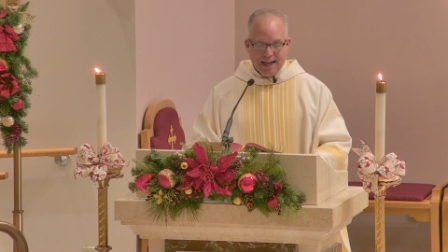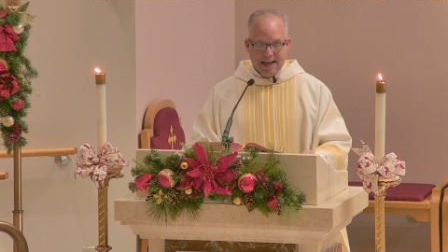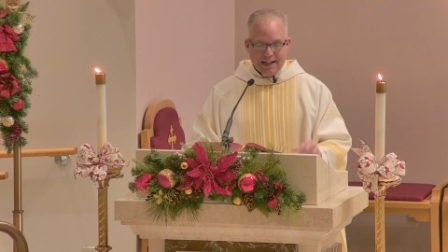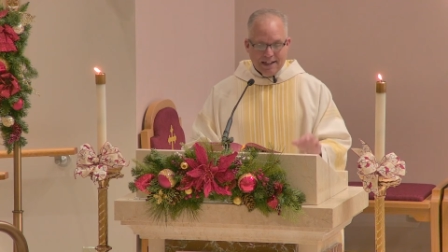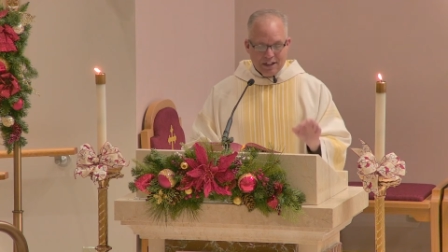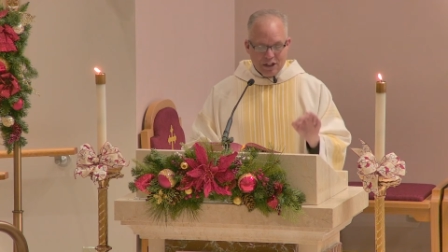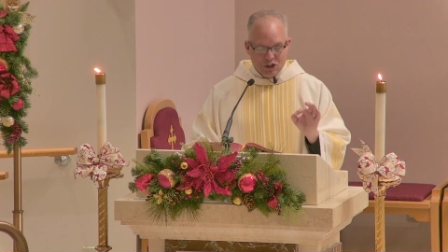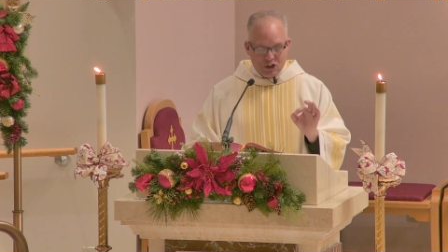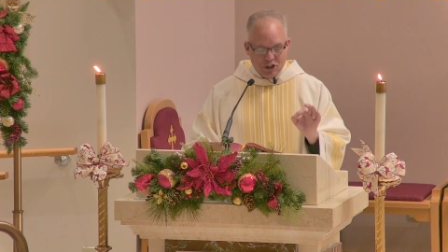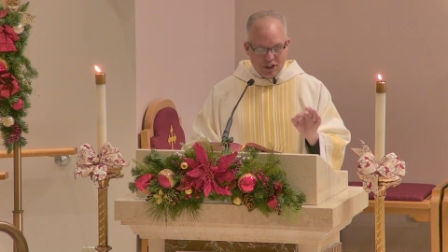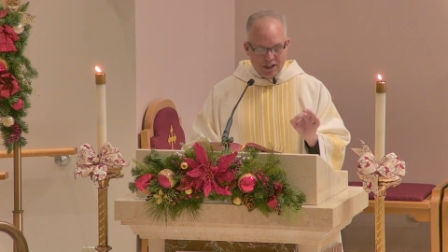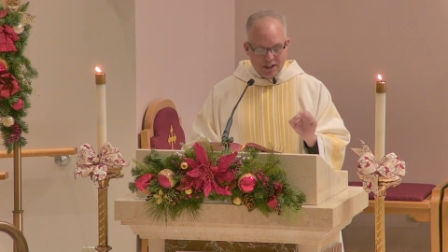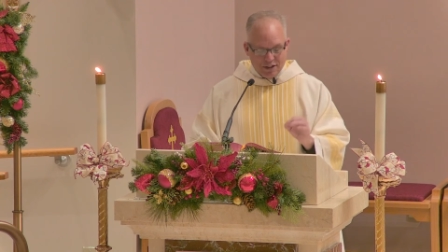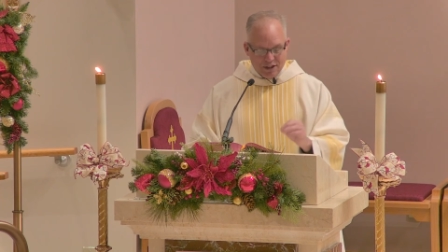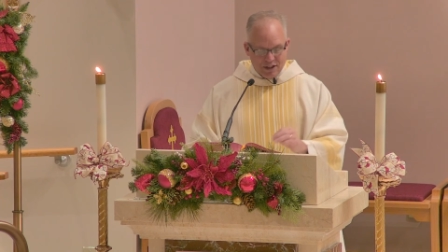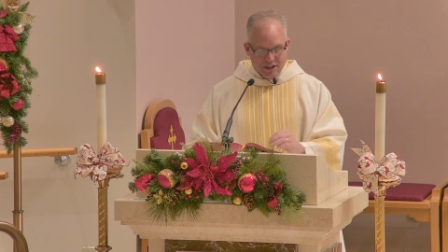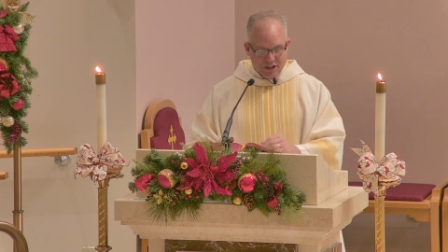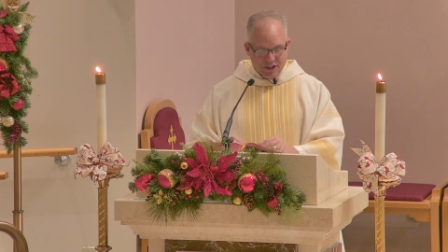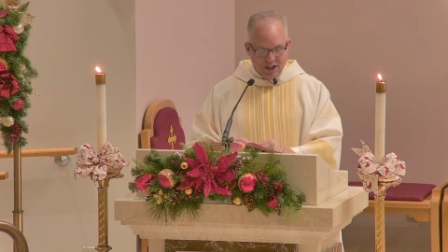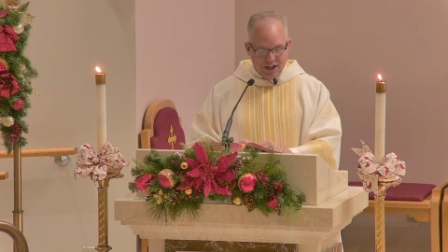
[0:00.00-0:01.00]
that
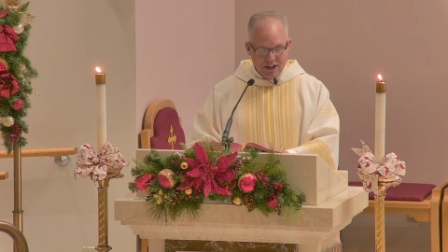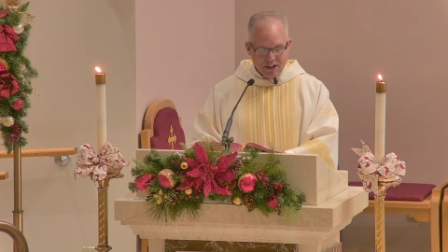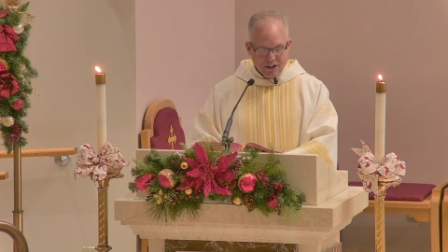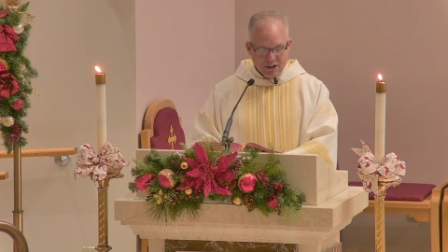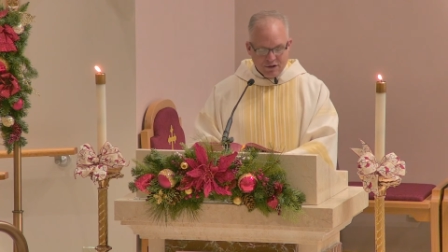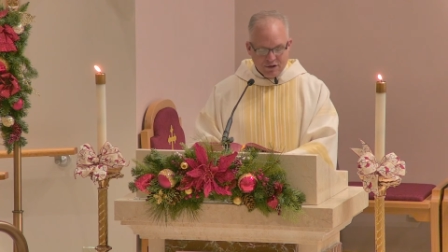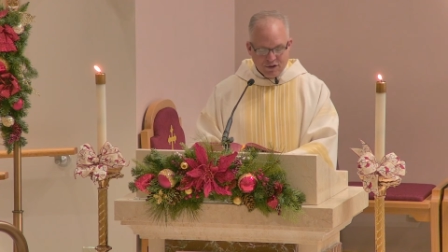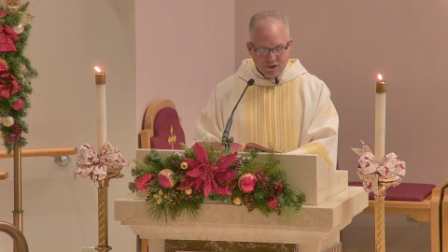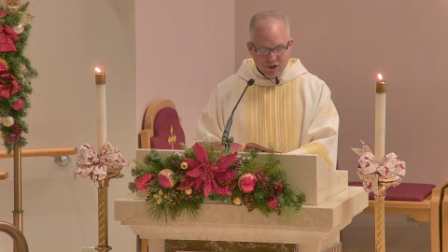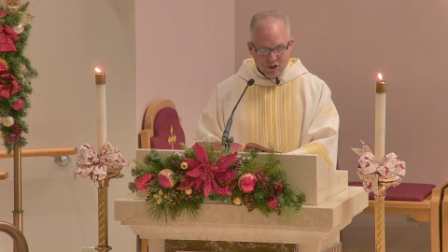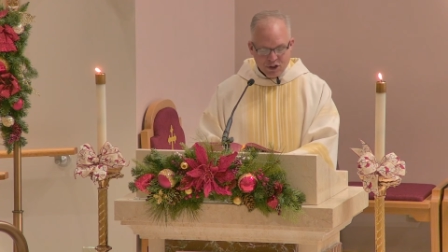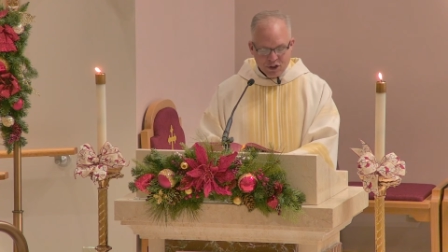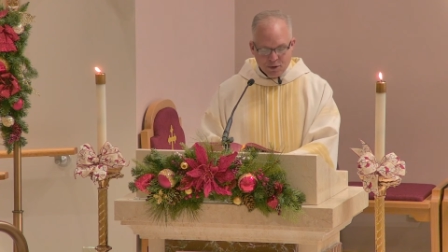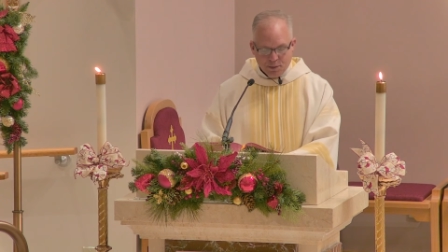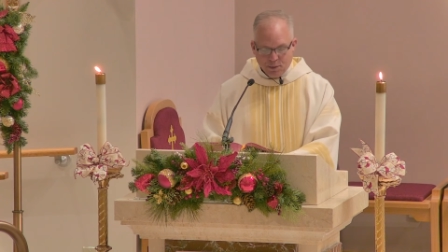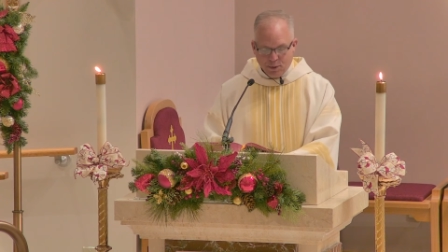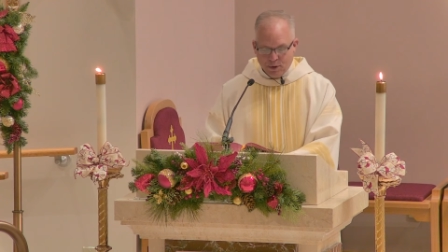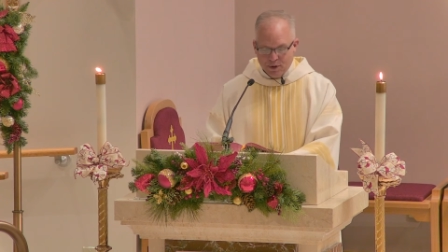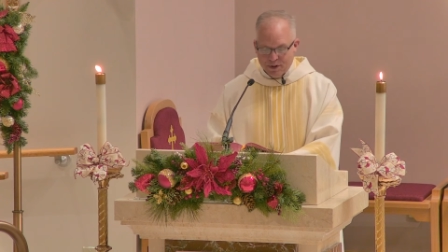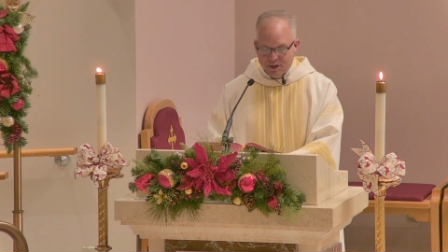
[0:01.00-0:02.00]
Jesus is a
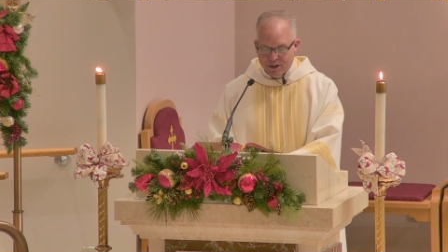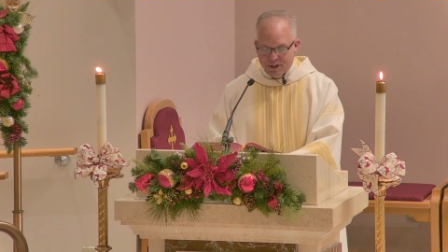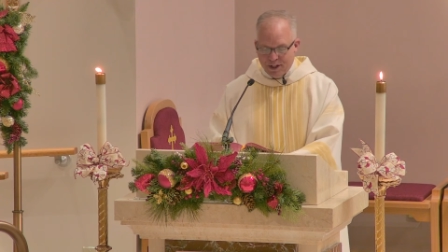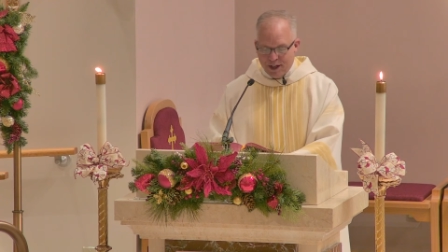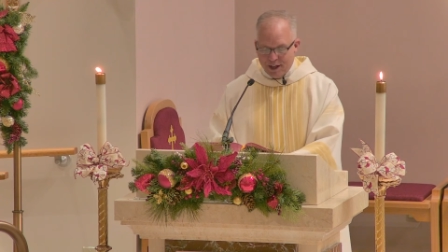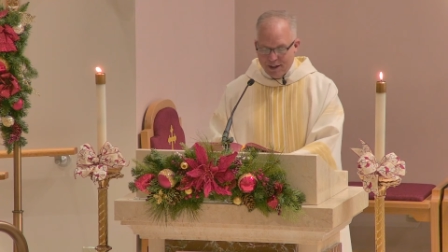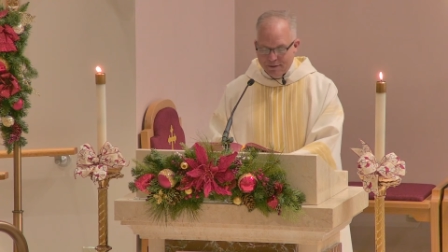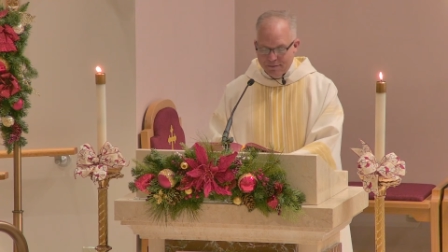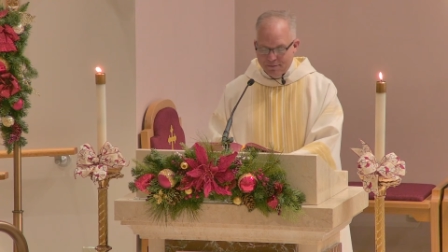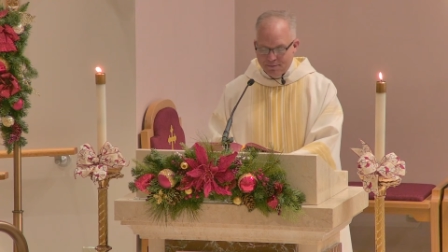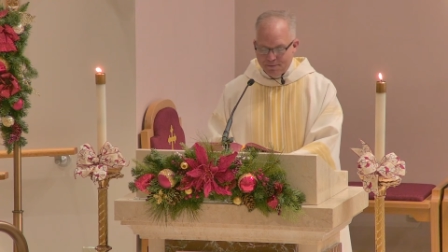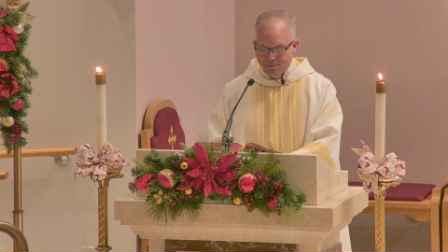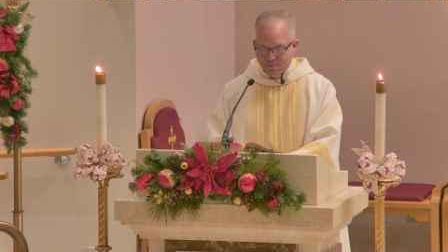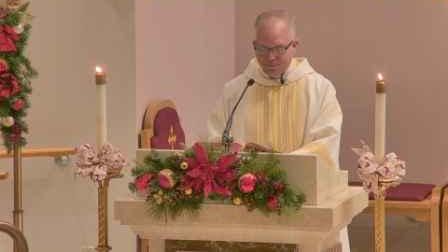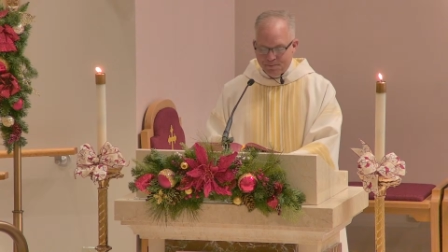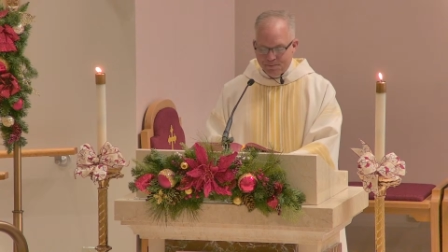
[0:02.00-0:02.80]
firstborn son.